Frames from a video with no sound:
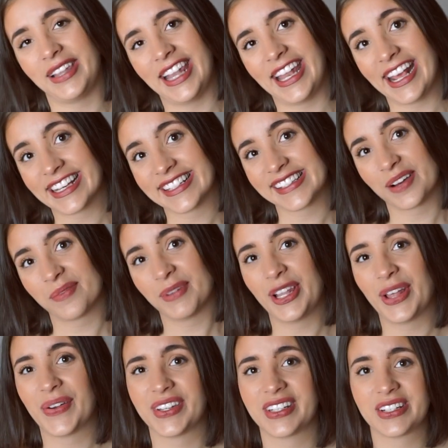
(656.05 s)
Link is down
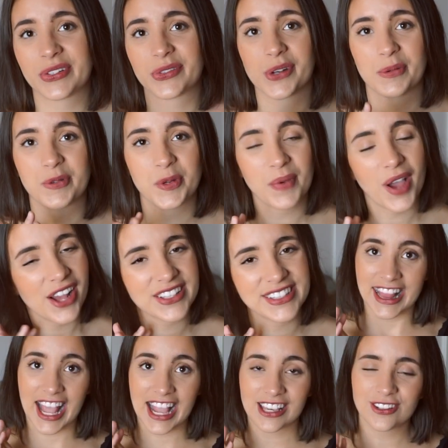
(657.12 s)
below in the description box.
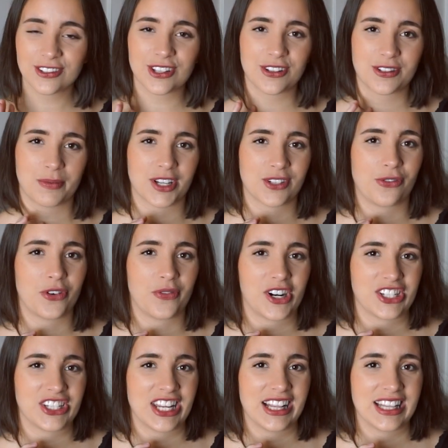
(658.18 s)
Thank you so much for
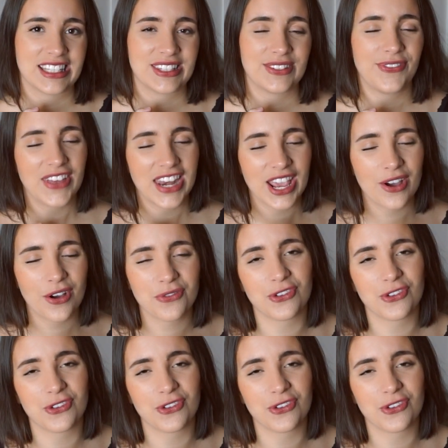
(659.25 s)
watching this video.